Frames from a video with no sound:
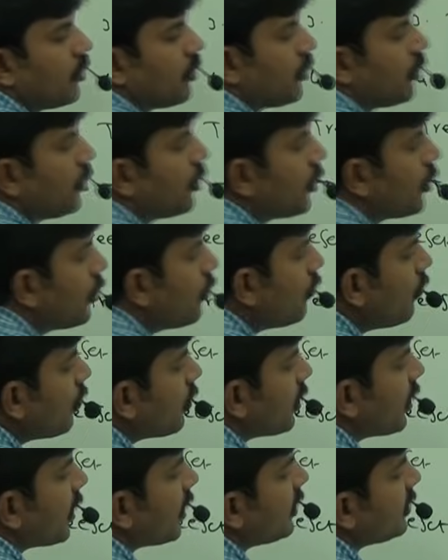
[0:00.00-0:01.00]
new
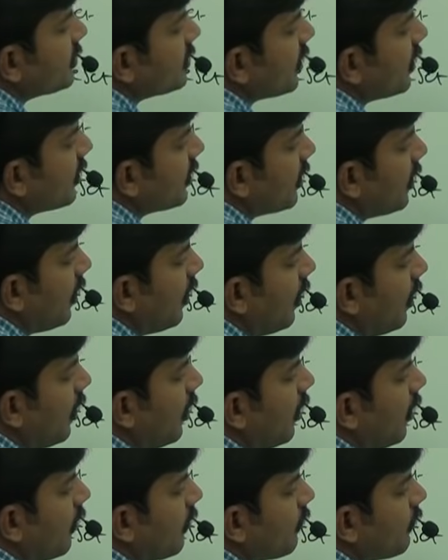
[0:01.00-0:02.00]
tree set
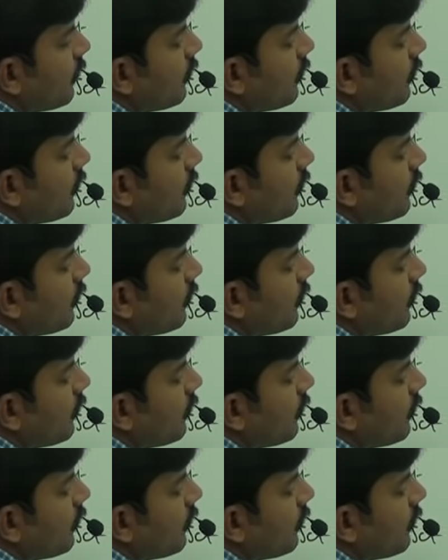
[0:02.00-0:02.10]
of,